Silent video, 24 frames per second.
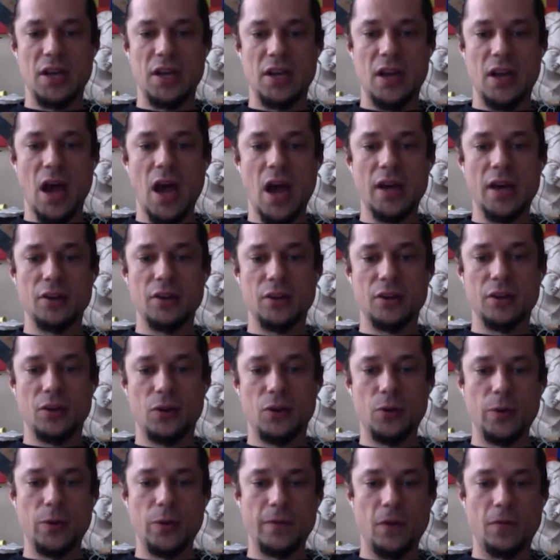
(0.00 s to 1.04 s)
not
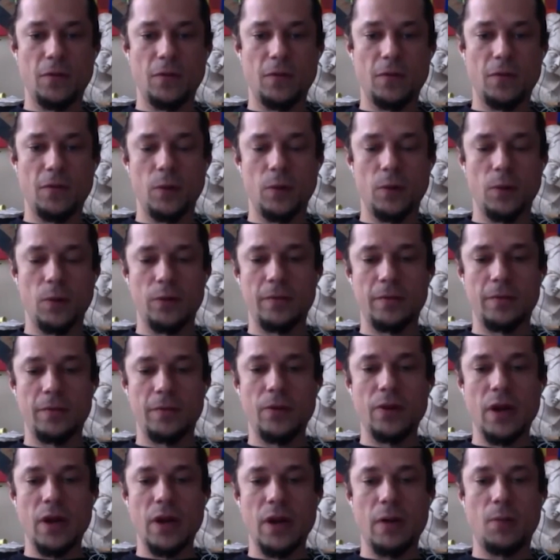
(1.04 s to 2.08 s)
who we vote for, whether we
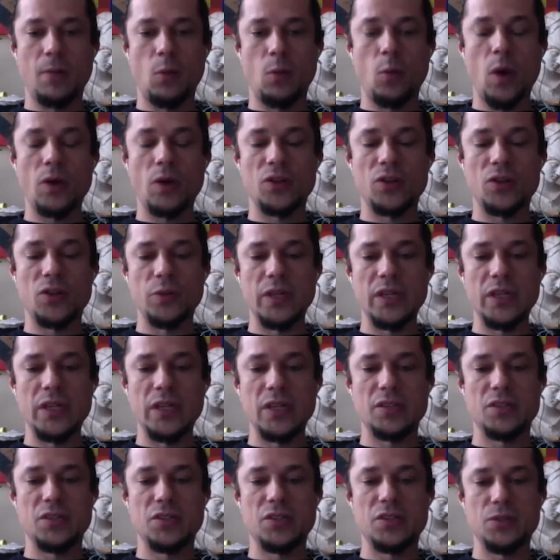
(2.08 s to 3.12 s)
vote or not, but what do we
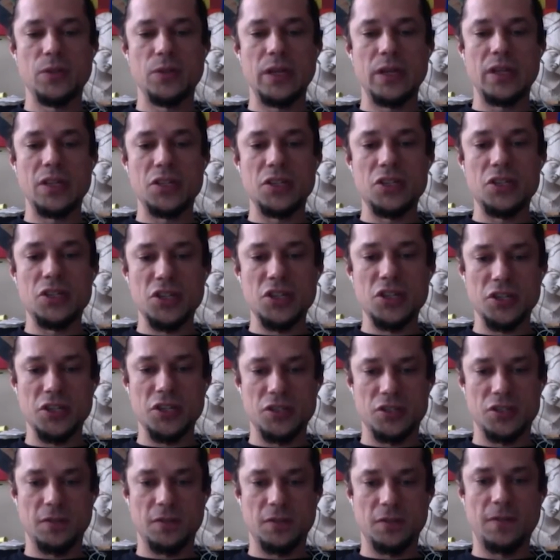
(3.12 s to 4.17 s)
need to do in
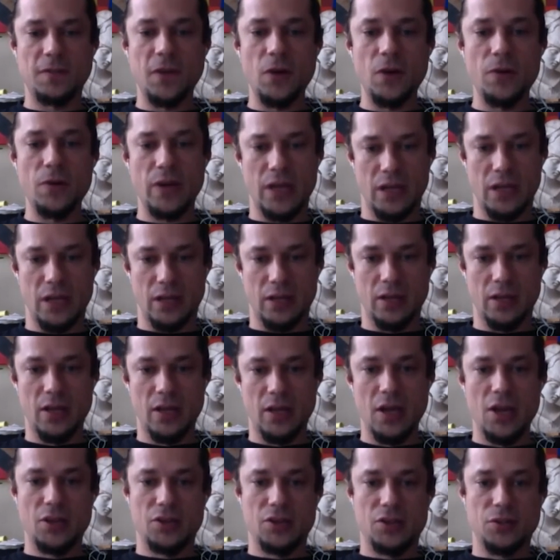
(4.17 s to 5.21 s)
addition to voting
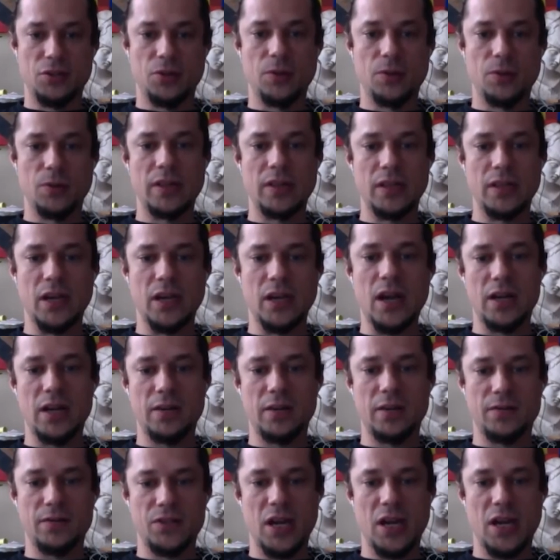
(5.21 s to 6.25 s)
to create the kind
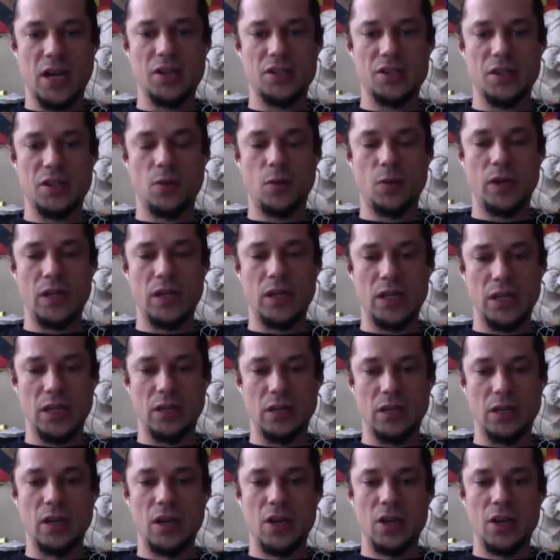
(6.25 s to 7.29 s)
of change that we
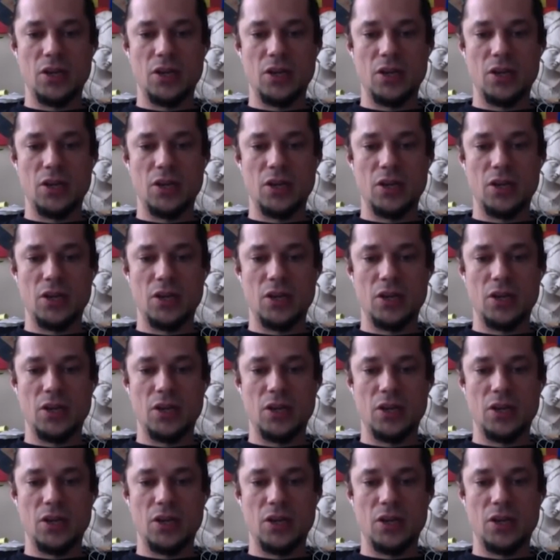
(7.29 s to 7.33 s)
need.